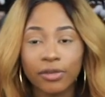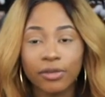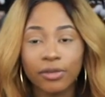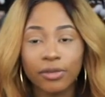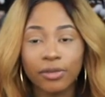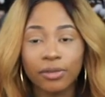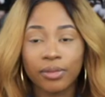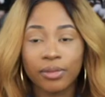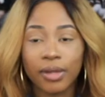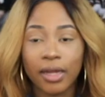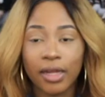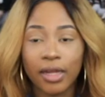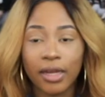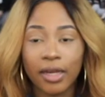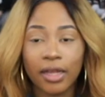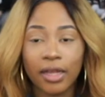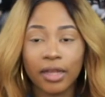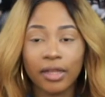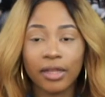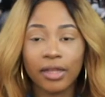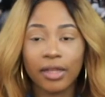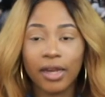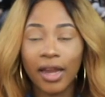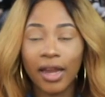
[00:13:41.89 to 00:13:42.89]
all my,
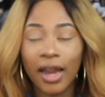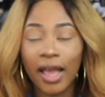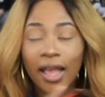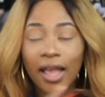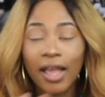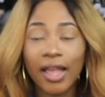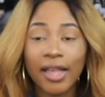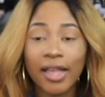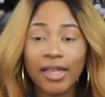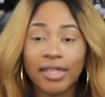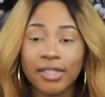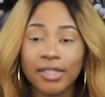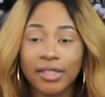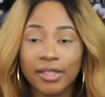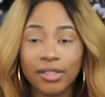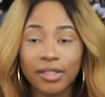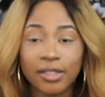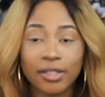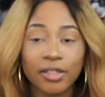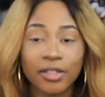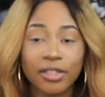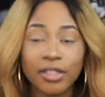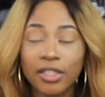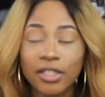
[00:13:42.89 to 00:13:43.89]
like, lights,
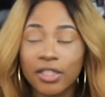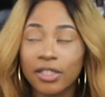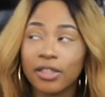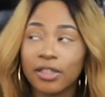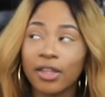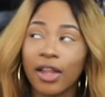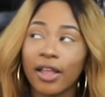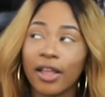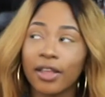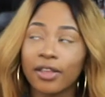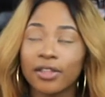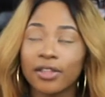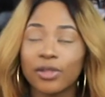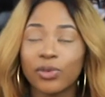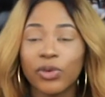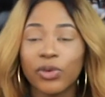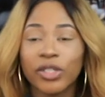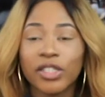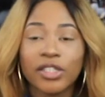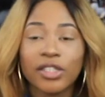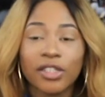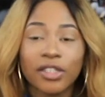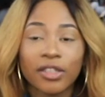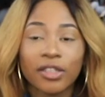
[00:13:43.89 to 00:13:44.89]
because, like, it's
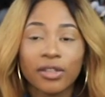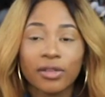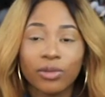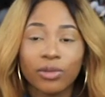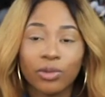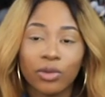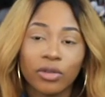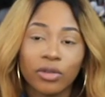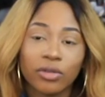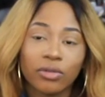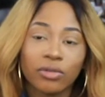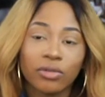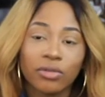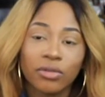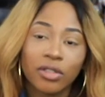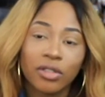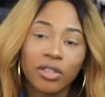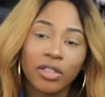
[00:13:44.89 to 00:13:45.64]
winter, well,